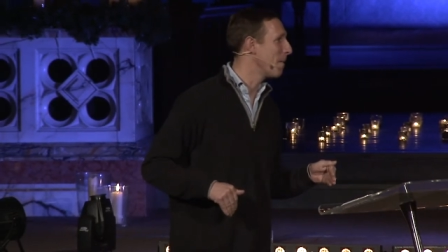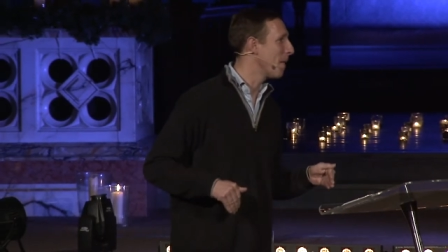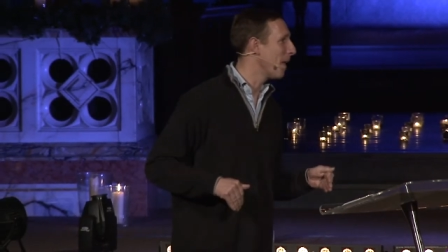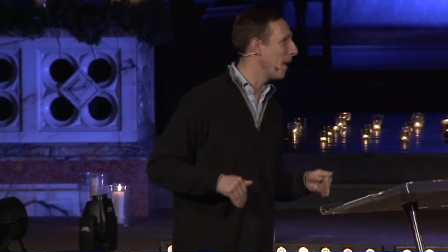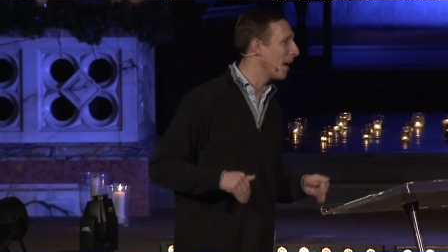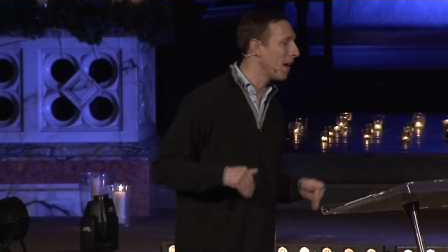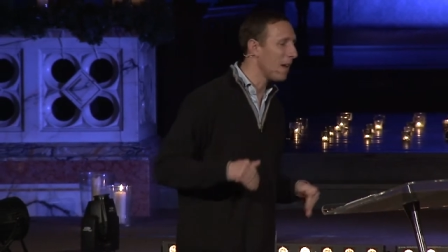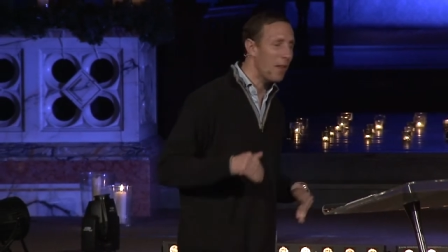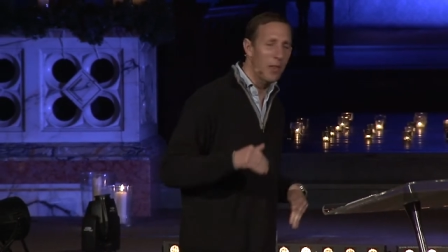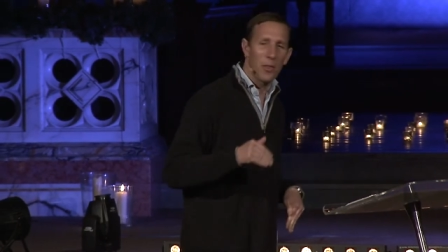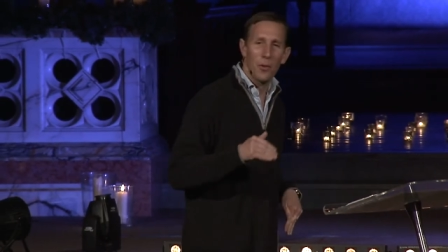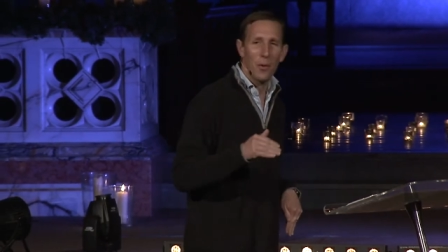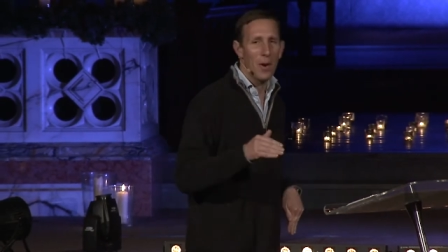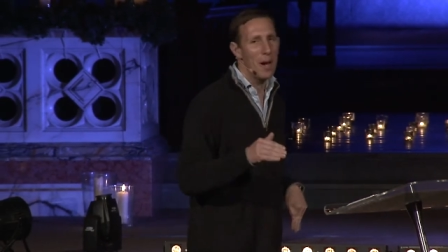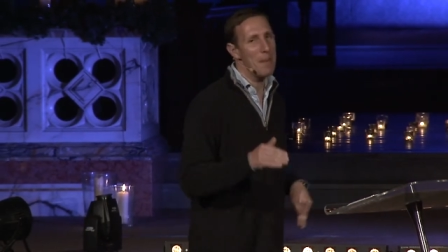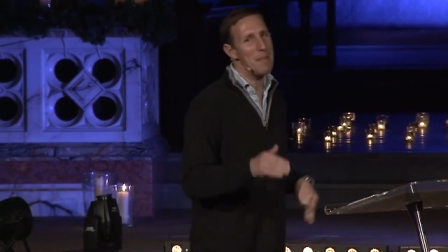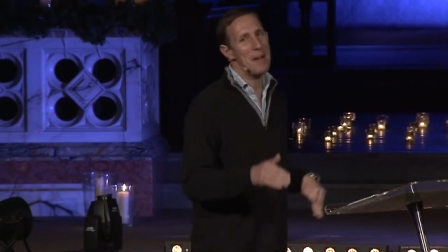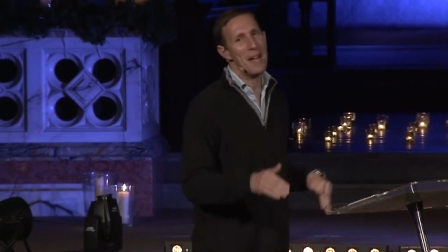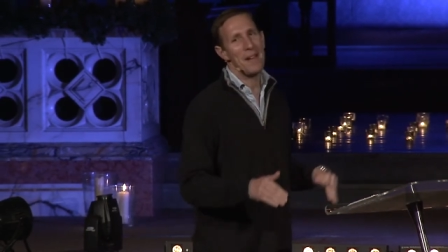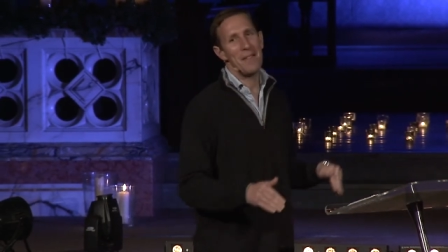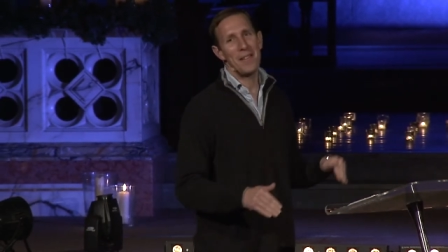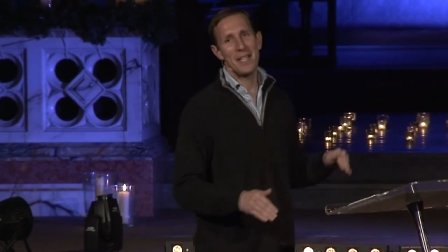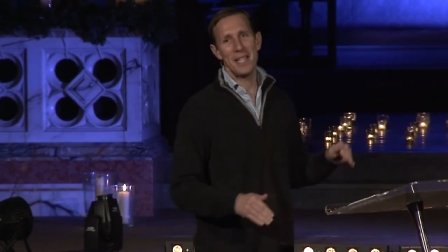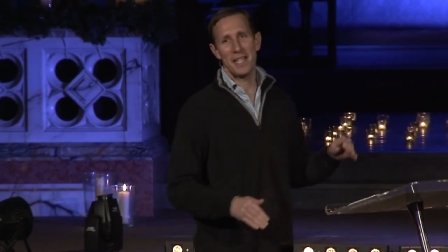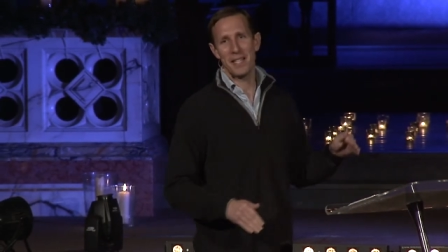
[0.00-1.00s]
And I thought, I'm
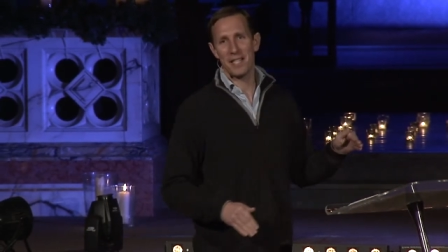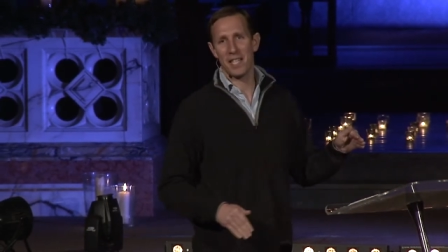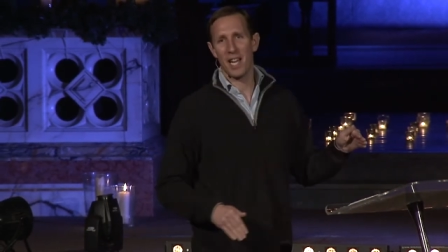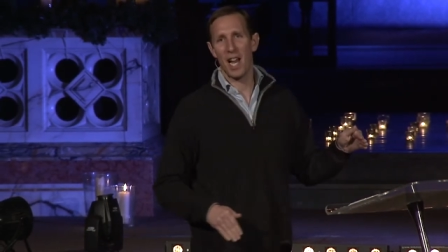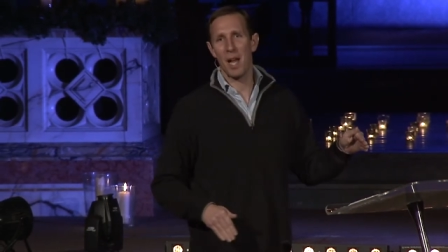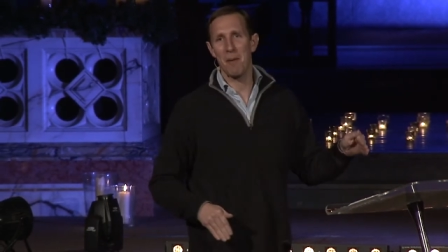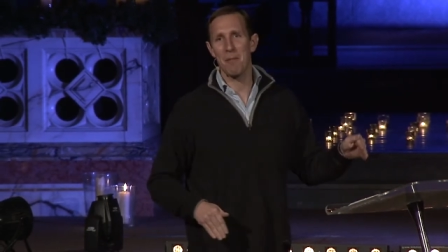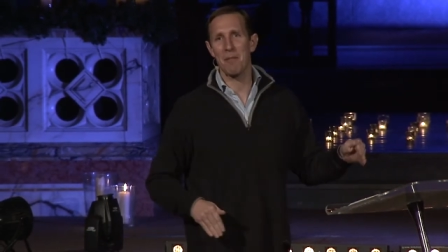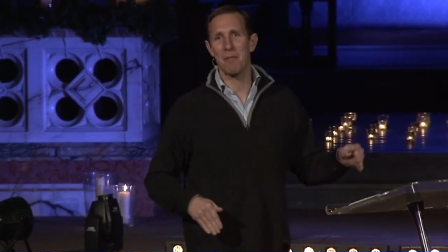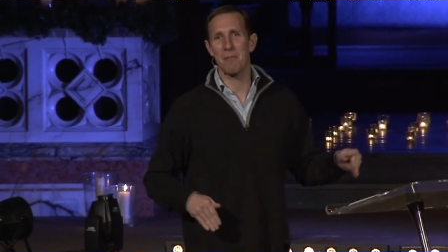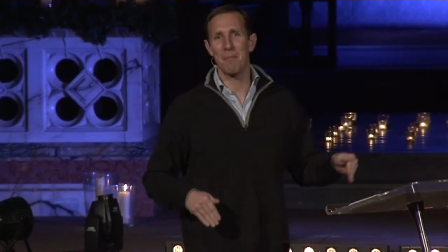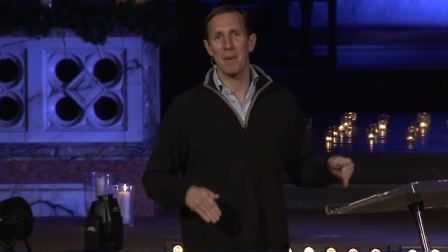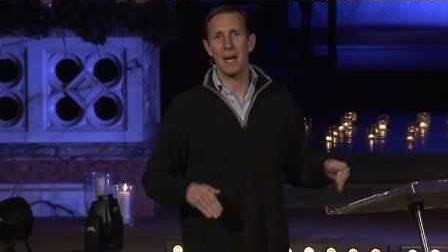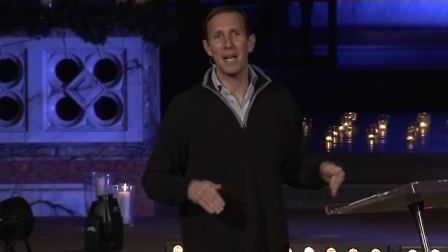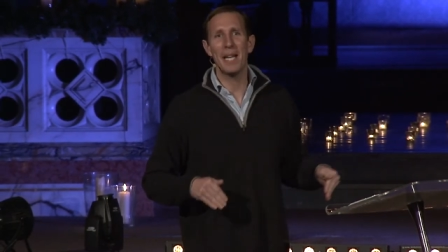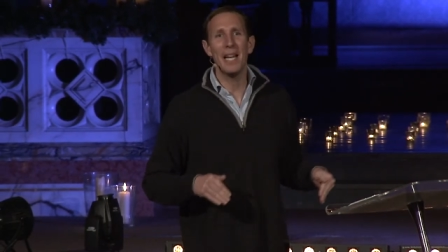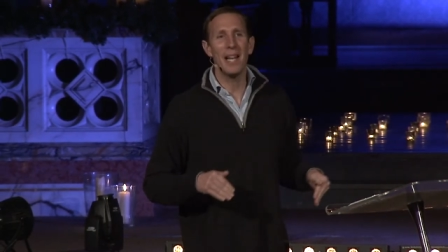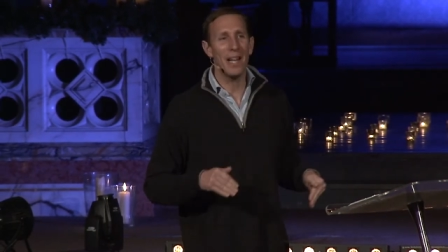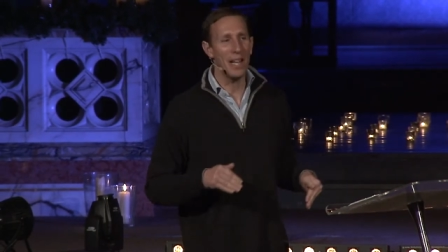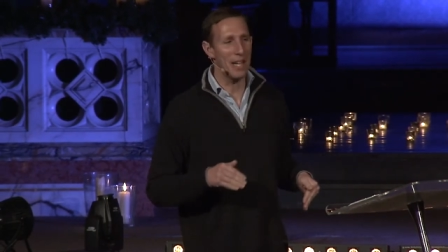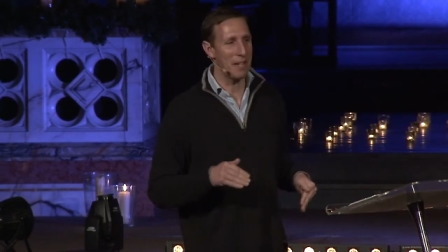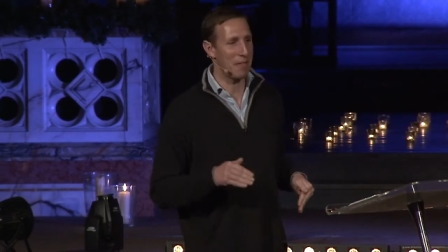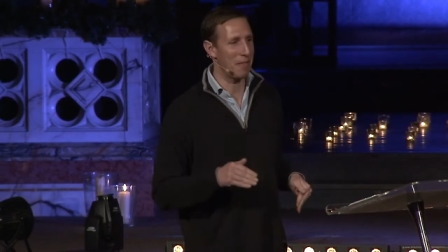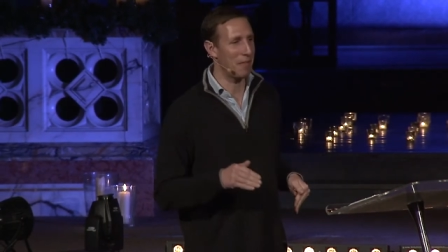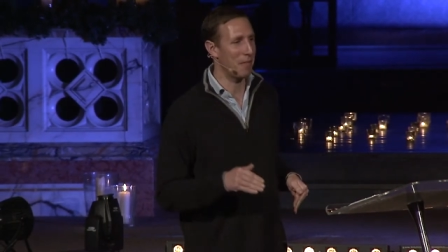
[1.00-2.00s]
having the time of my
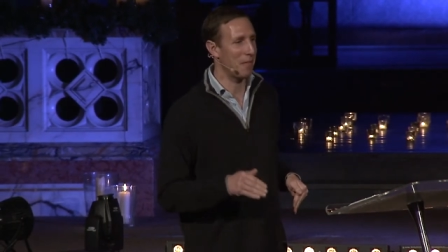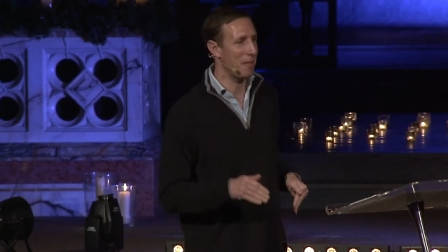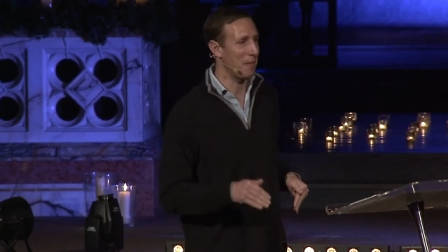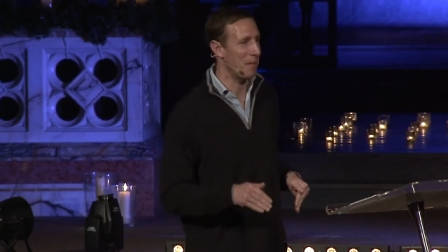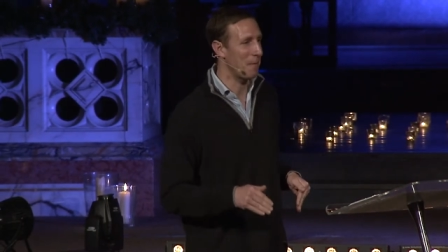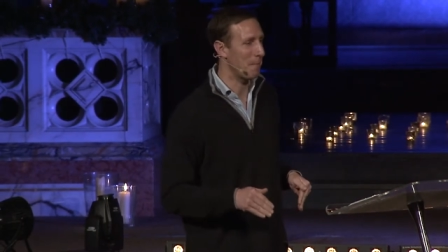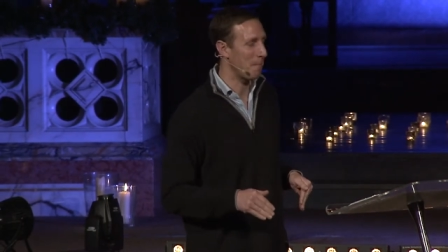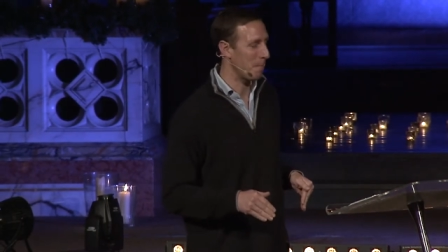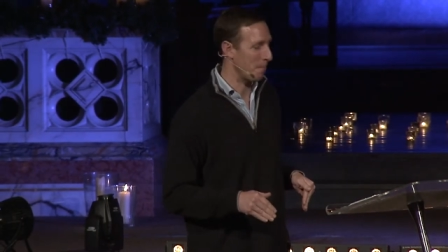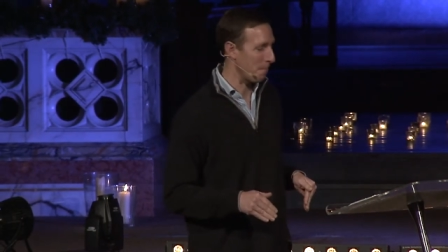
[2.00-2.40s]
life.